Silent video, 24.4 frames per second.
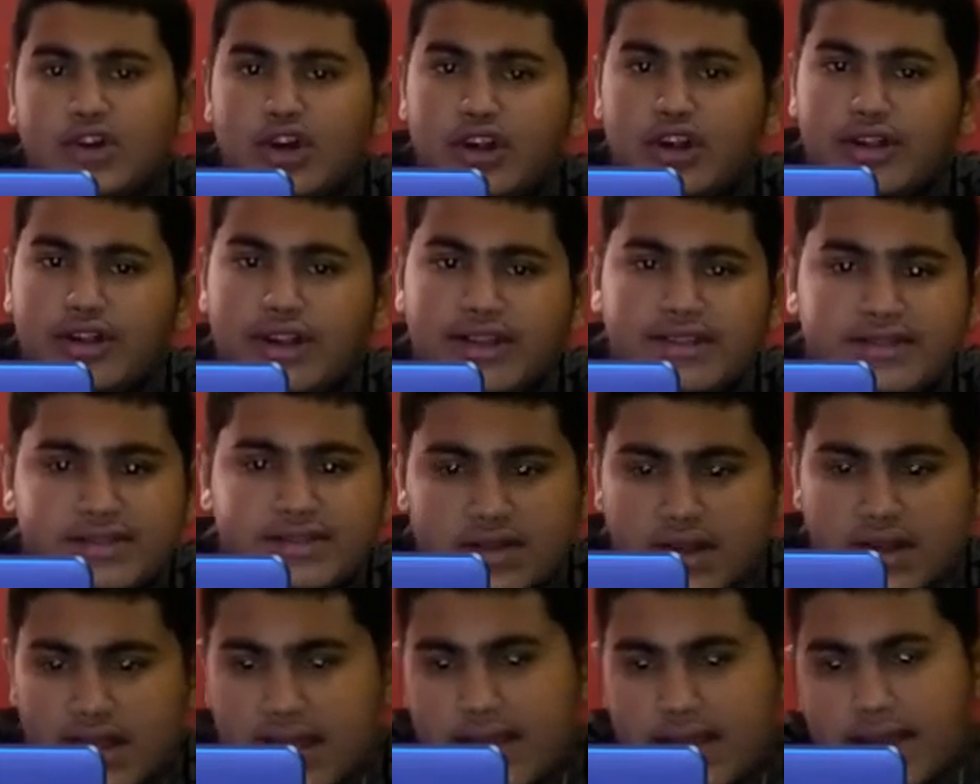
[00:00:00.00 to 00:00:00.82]
Hot
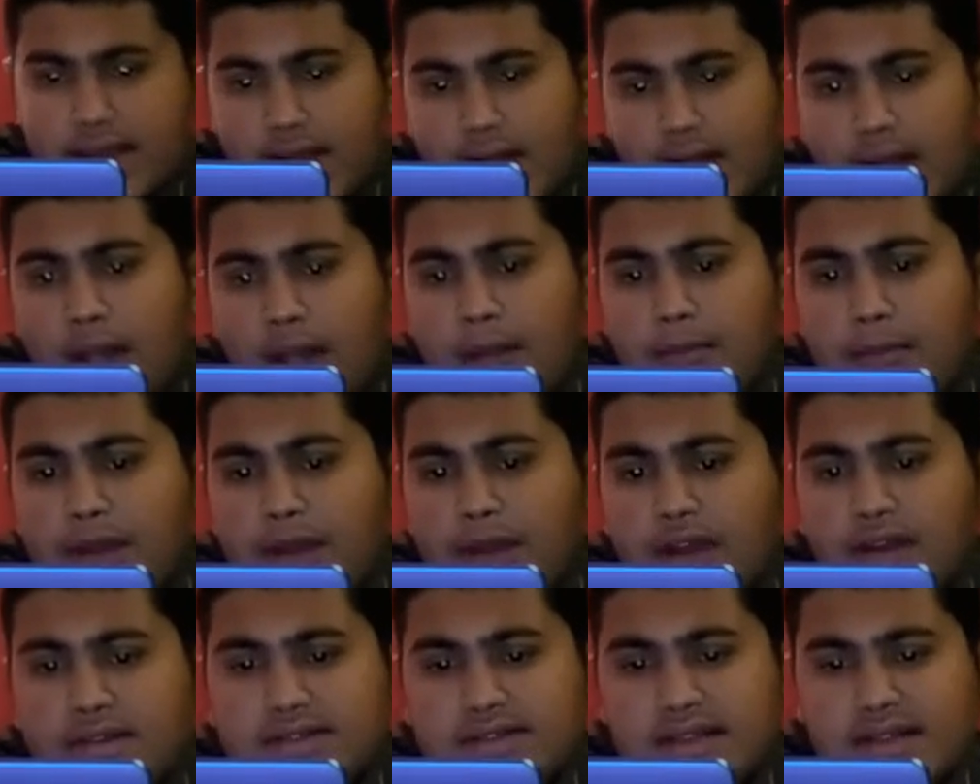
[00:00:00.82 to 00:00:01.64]
S3,
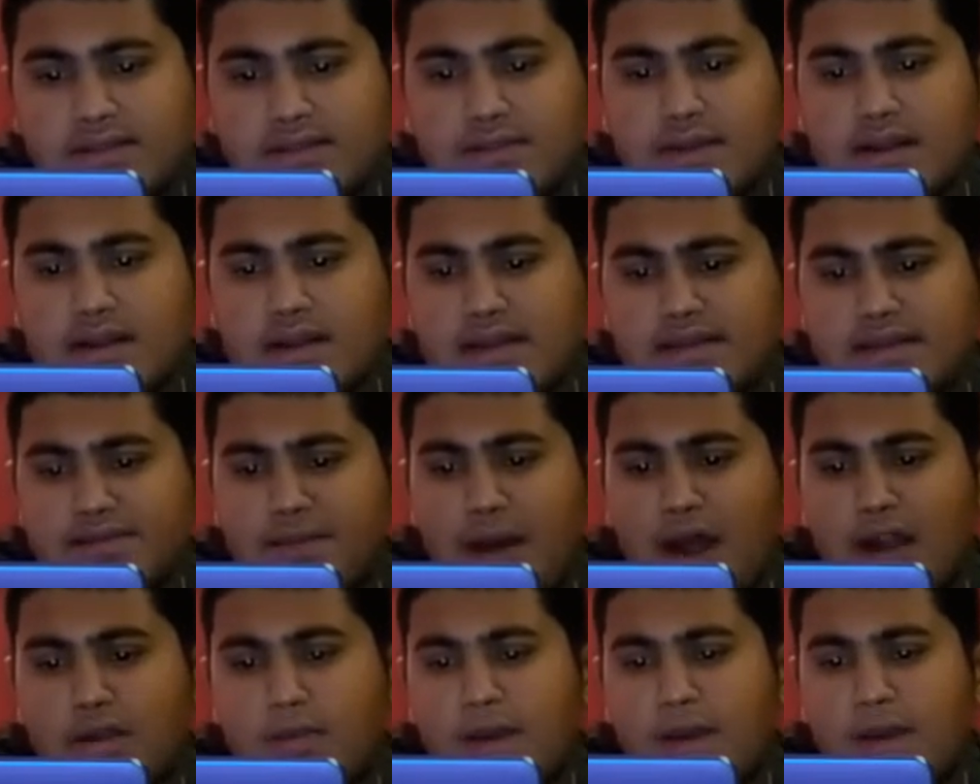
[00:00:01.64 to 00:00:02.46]
because this one is
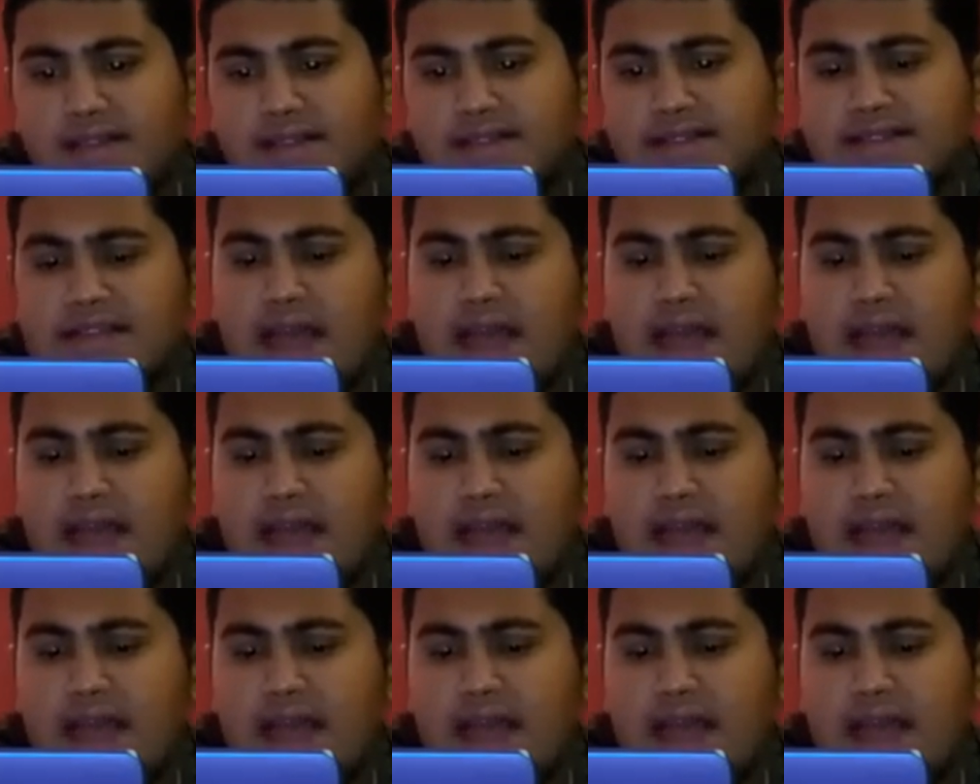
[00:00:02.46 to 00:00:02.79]
powered by the